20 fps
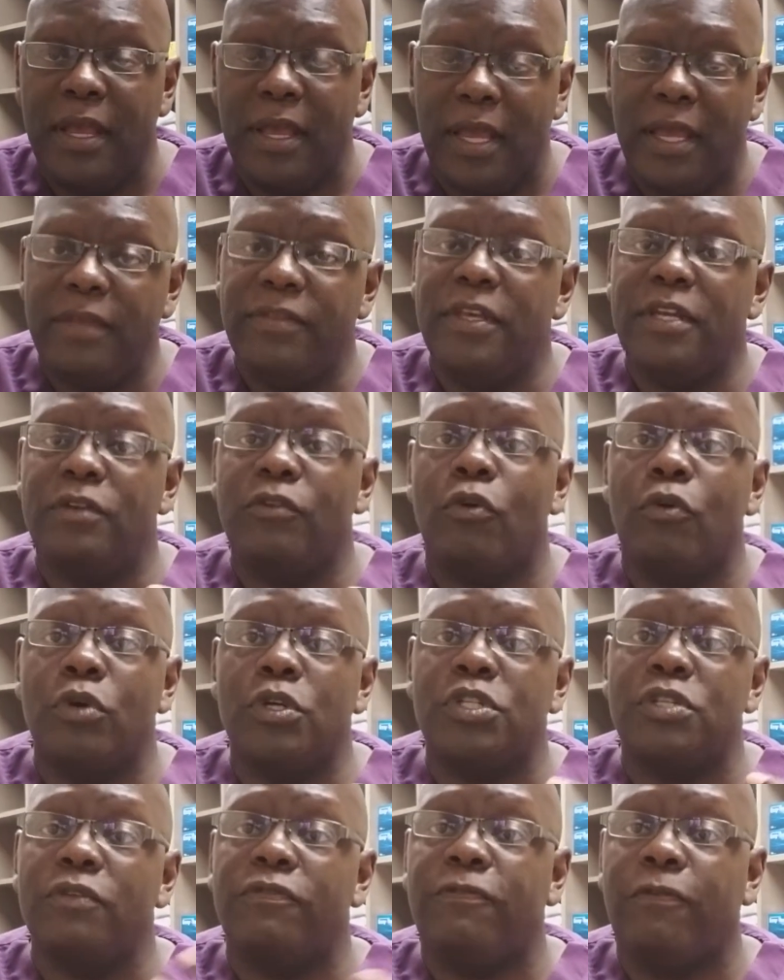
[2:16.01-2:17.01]
And then of
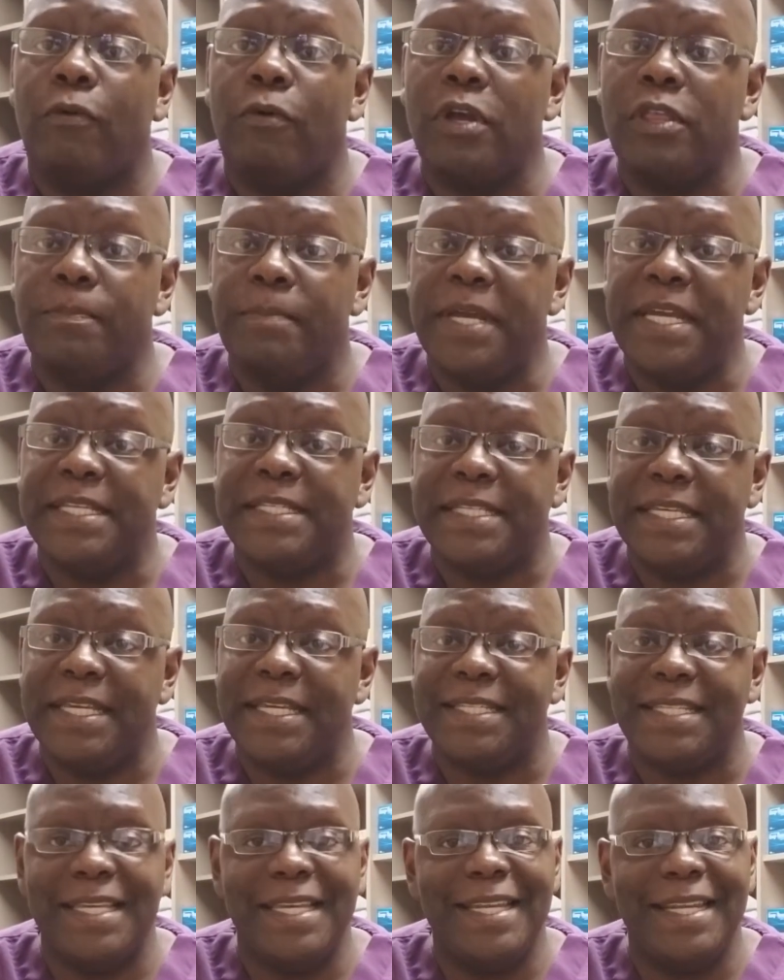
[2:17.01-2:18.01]
course, the fourth piece
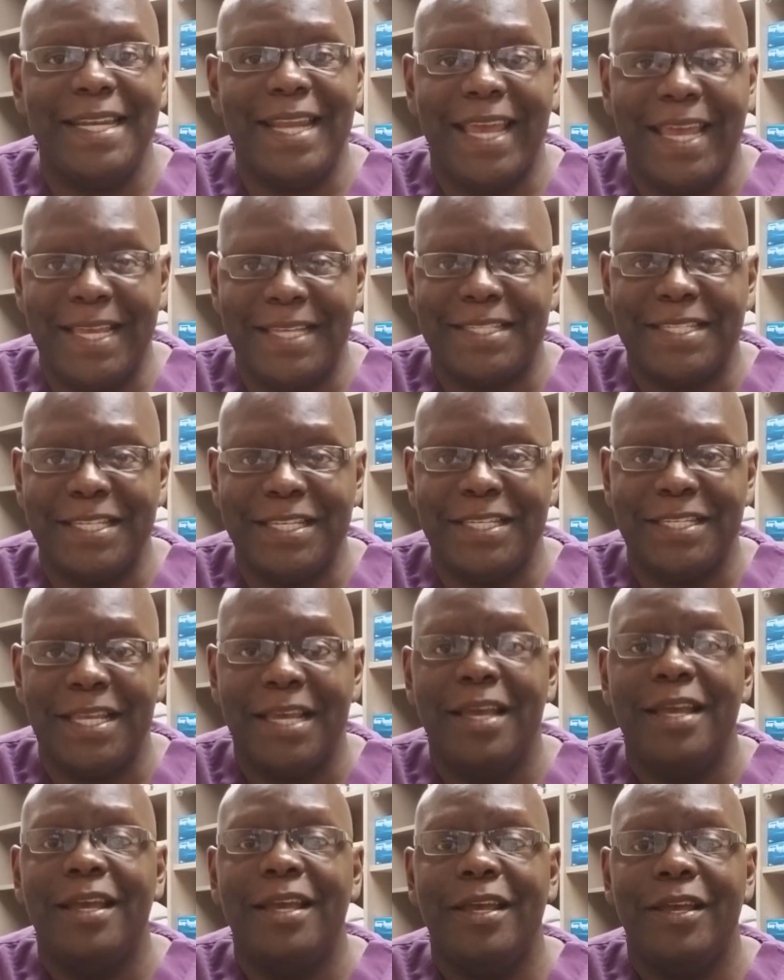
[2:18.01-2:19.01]
is it enhances
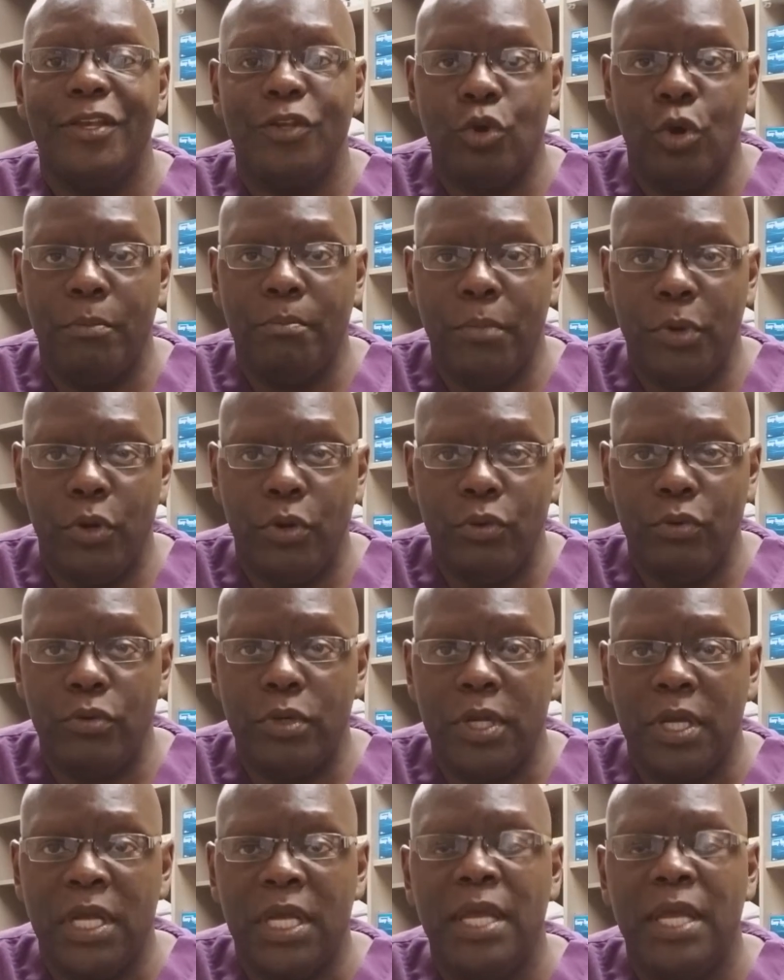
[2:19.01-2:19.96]
your mood.